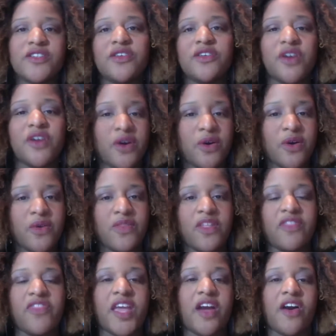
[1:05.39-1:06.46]
to know
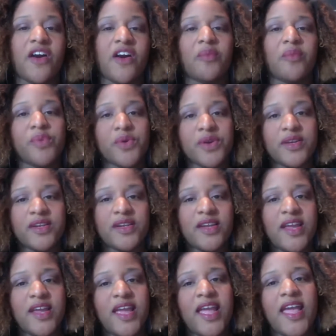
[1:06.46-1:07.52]
that they are
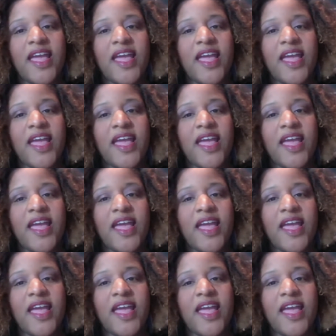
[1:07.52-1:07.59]
important